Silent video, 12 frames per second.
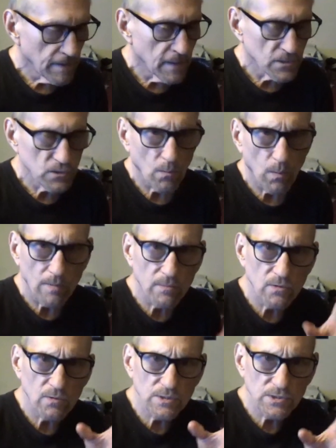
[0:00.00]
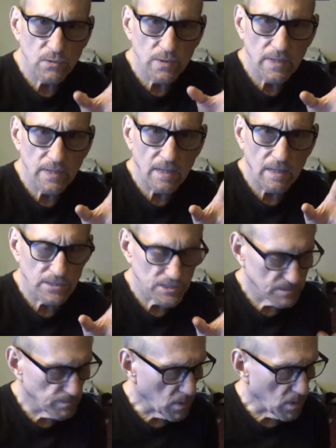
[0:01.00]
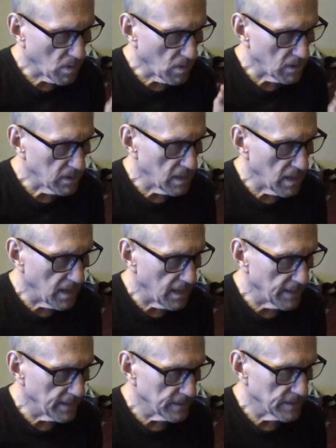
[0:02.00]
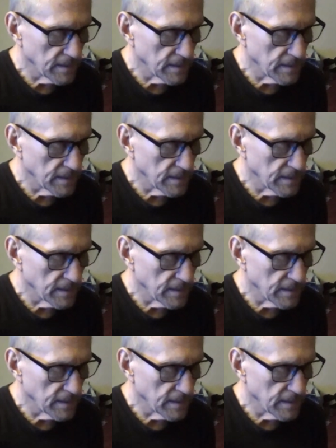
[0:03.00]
So what I'm doing is creating a small line,